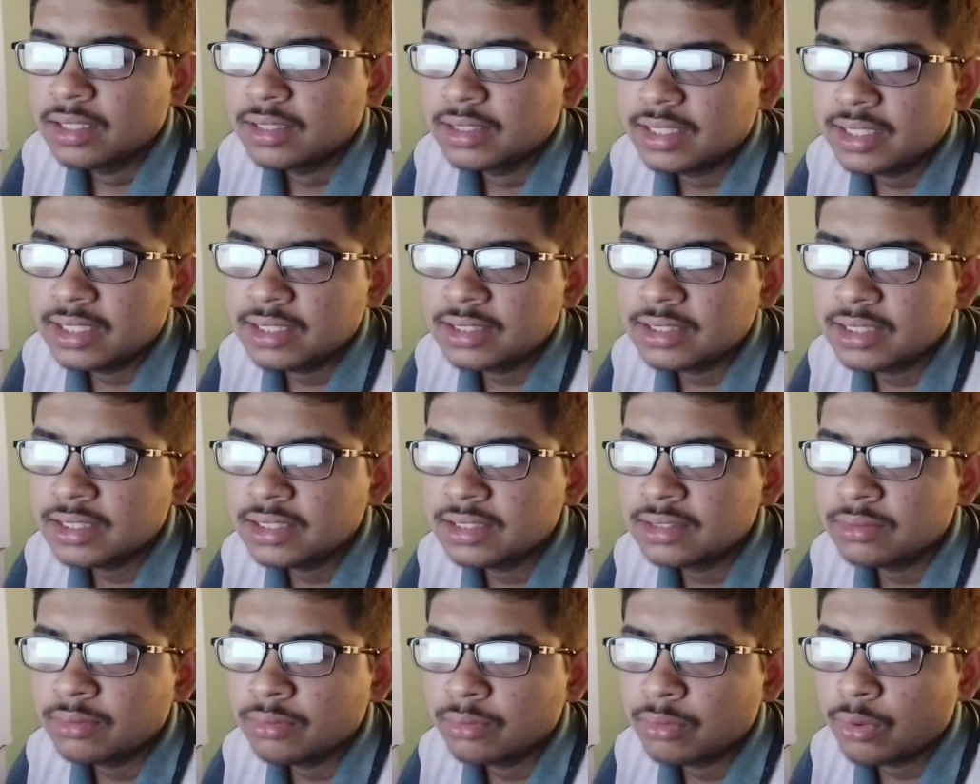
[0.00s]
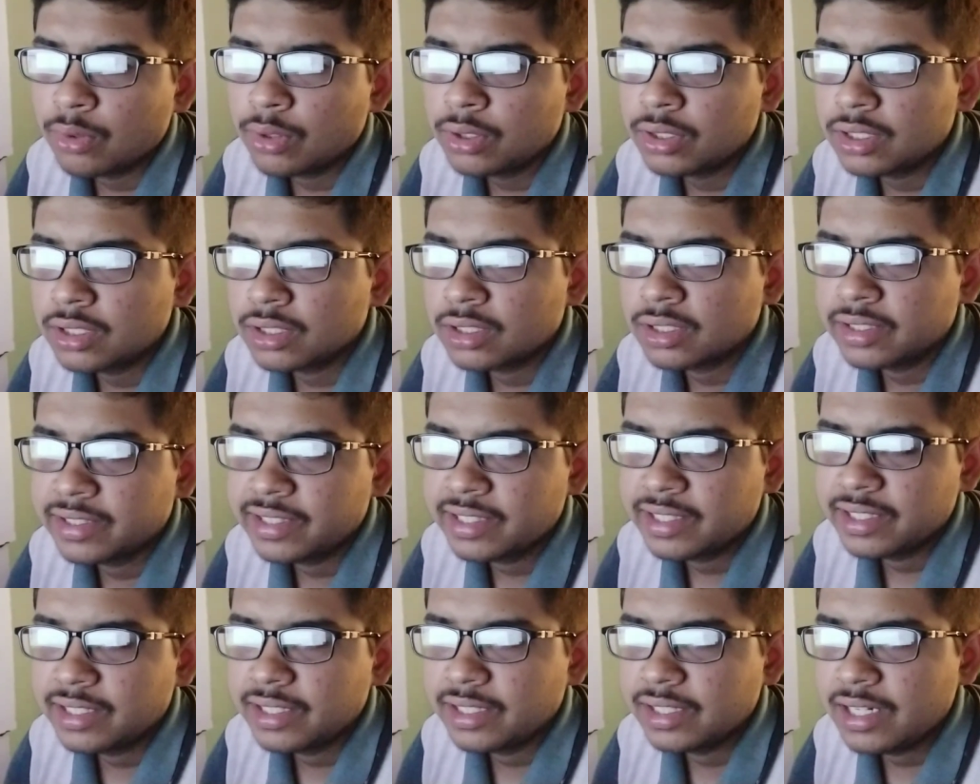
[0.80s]
This is what
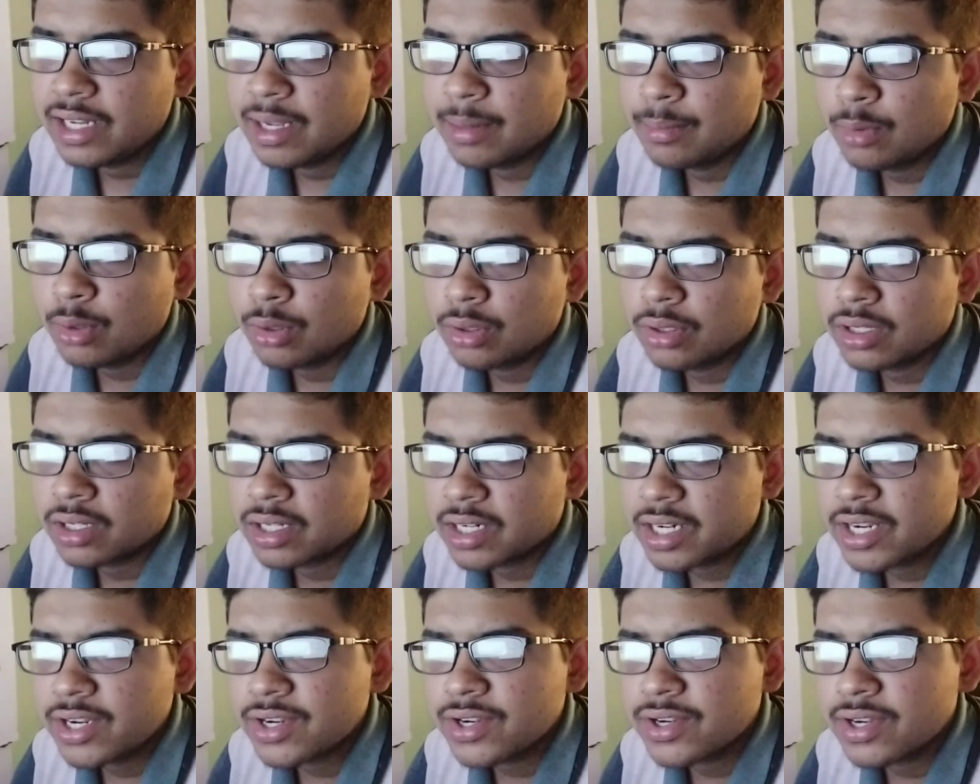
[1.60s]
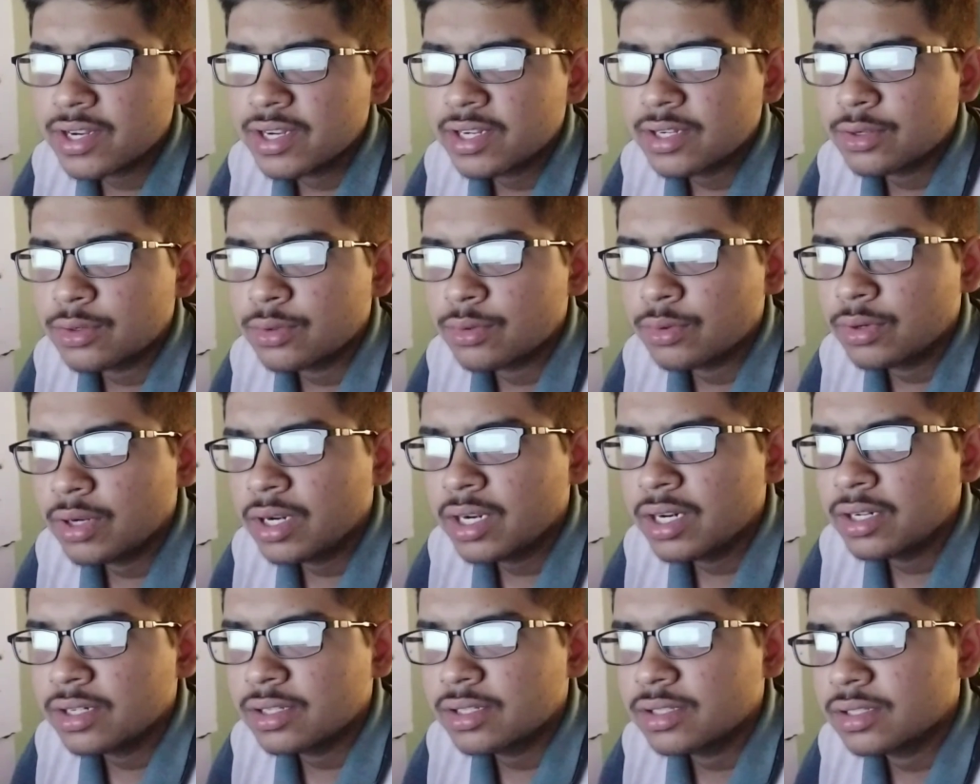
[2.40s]
democracy
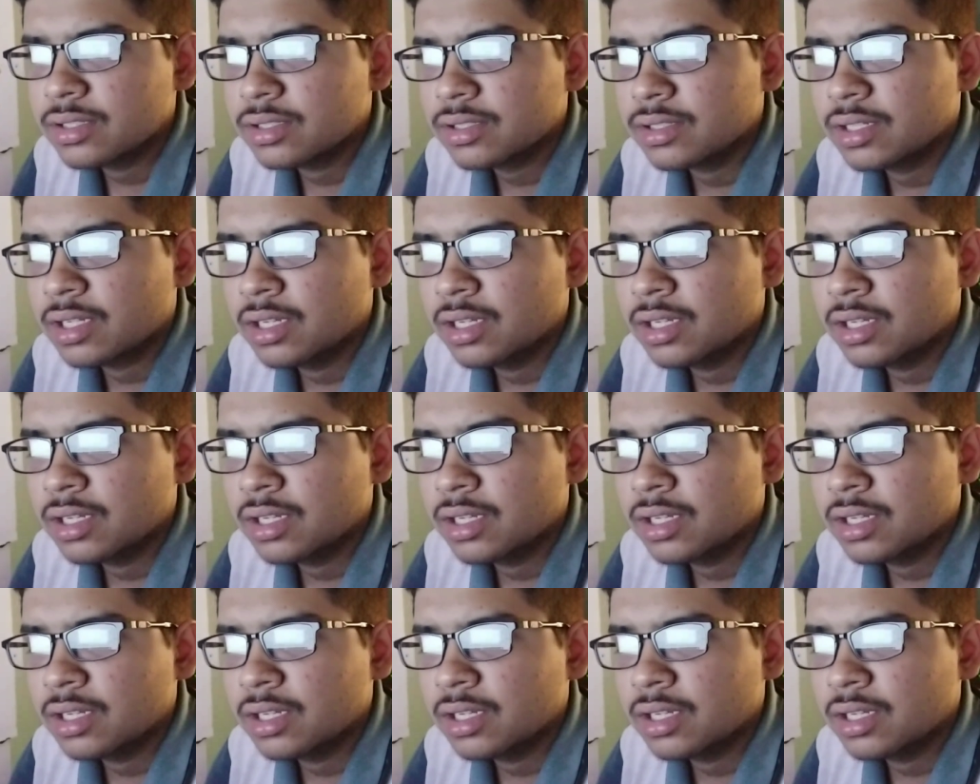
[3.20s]
stands